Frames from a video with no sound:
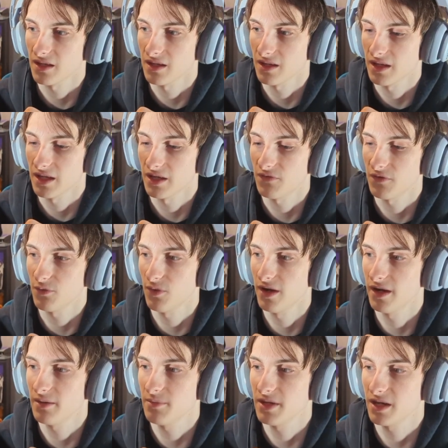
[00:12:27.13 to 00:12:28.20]
If you want
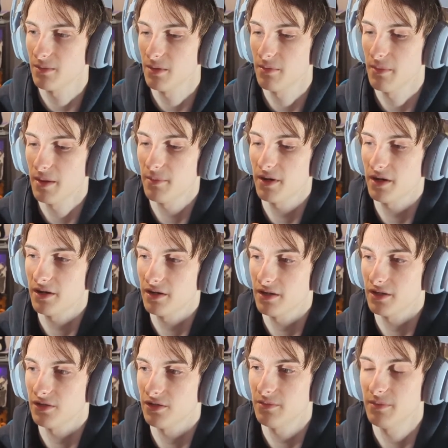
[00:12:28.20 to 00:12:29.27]
to become a member,
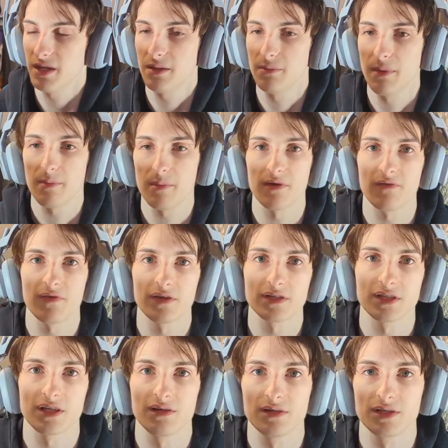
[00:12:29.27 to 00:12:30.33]
you can be a member for
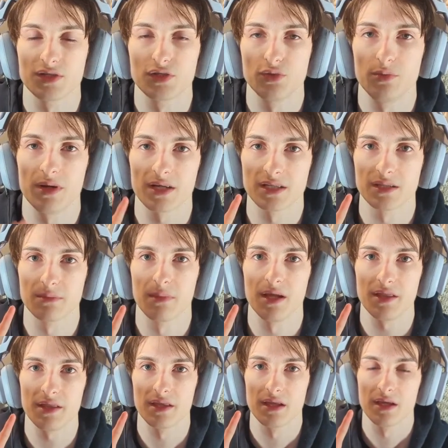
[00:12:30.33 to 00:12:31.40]
as low as $2 a month.